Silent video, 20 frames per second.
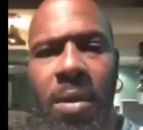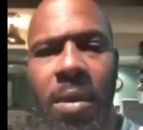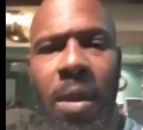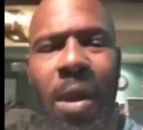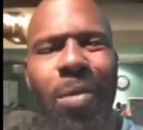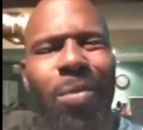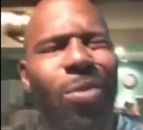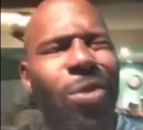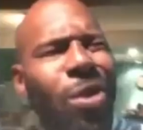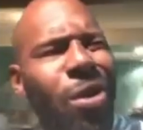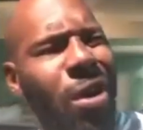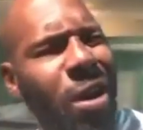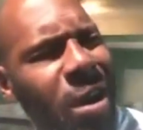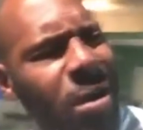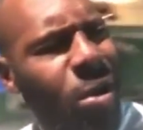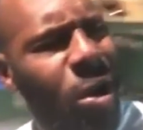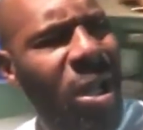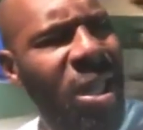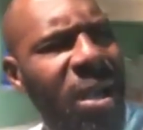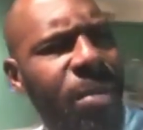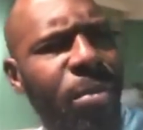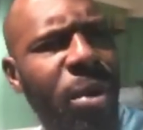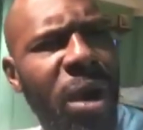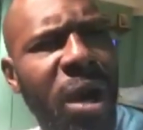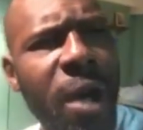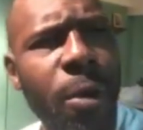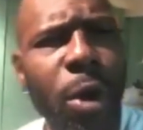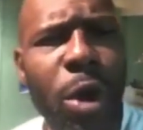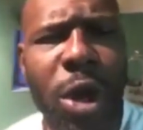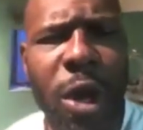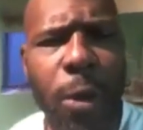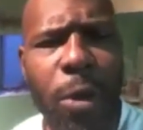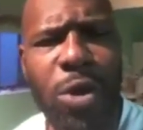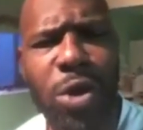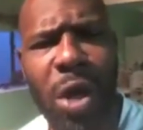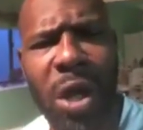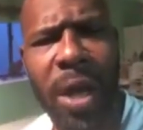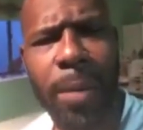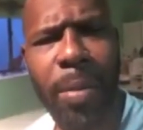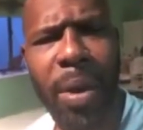Come on, all your boy. We're going to
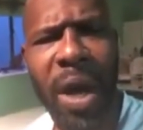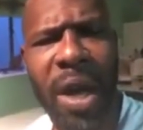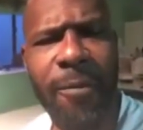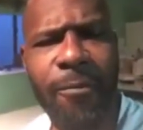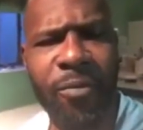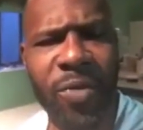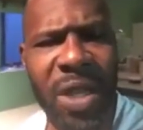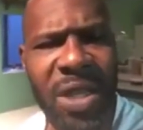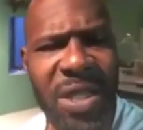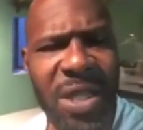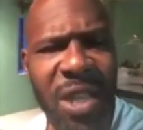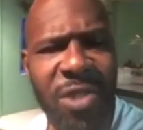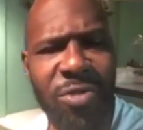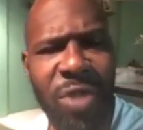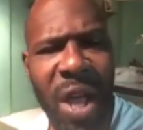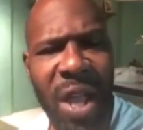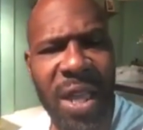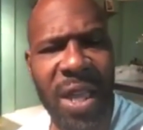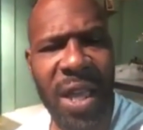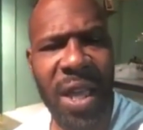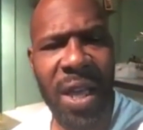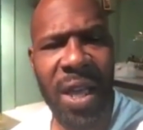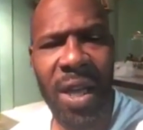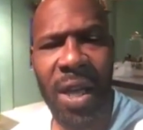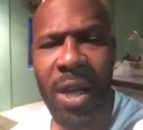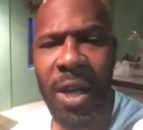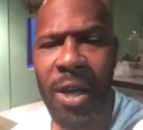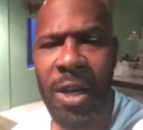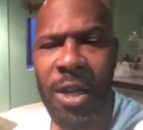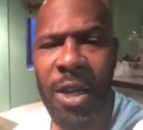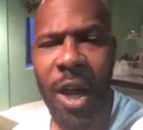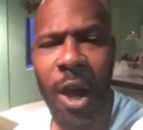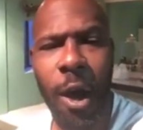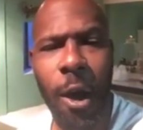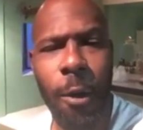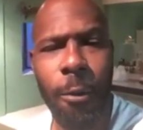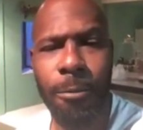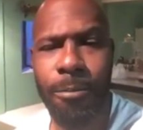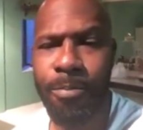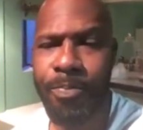watch all your boy. This thing really.
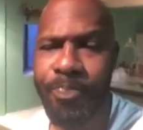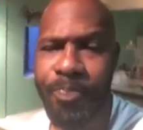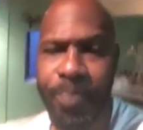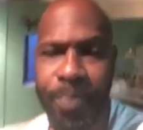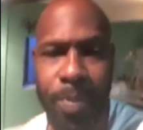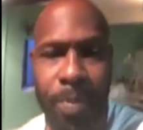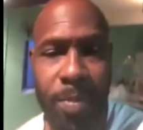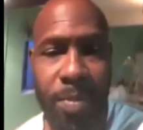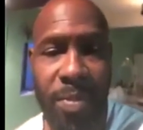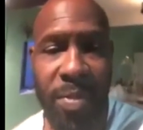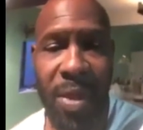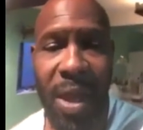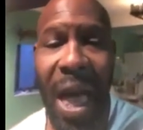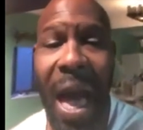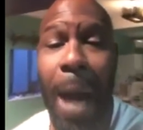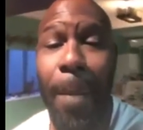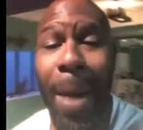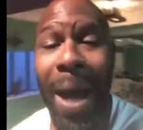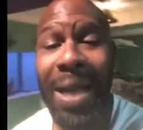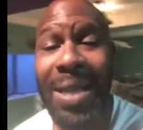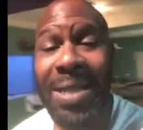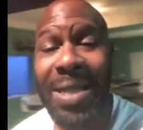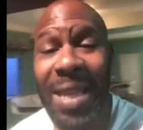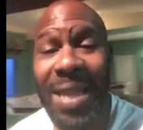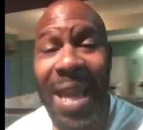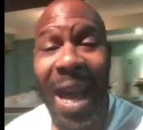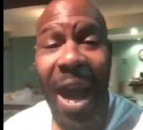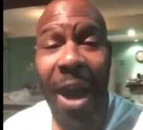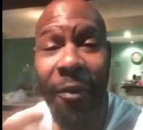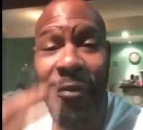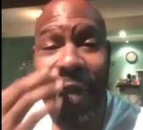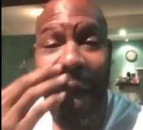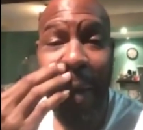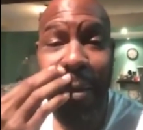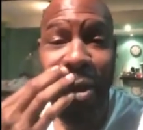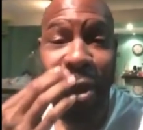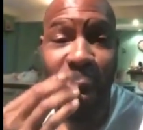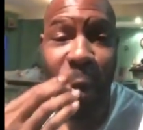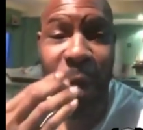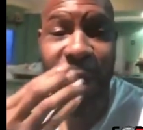Yo, a man said the halftime show